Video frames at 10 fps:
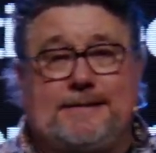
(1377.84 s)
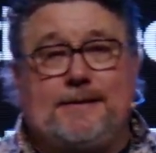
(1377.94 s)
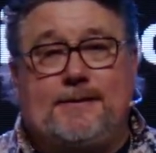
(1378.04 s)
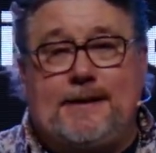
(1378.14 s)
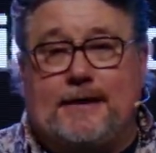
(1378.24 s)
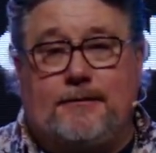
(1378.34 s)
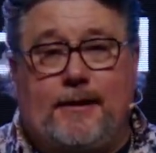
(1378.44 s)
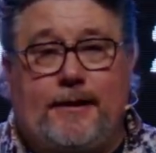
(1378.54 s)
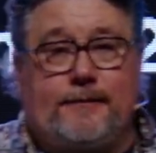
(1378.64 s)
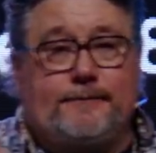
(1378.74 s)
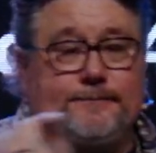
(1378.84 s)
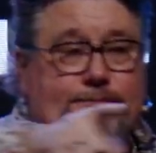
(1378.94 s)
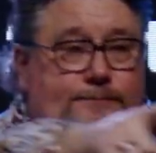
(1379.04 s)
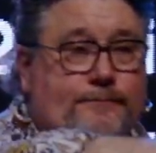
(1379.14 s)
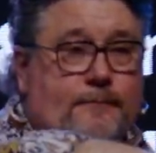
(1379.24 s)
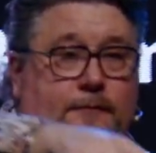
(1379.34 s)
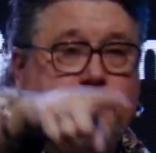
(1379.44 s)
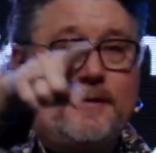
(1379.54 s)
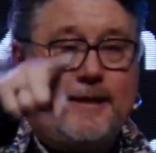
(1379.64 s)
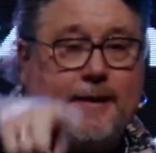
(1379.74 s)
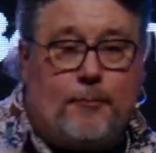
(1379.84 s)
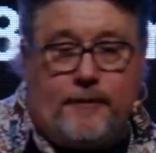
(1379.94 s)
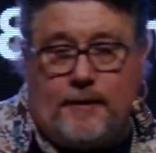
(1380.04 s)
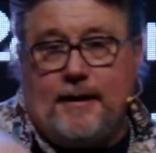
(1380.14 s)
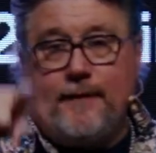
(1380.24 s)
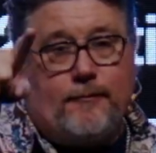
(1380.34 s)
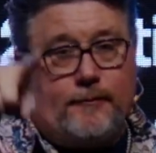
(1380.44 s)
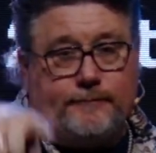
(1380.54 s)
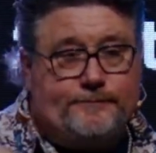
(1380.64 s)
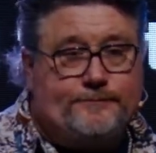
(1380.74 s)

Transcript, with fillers: as the center section right here, from the soundboard to the platform,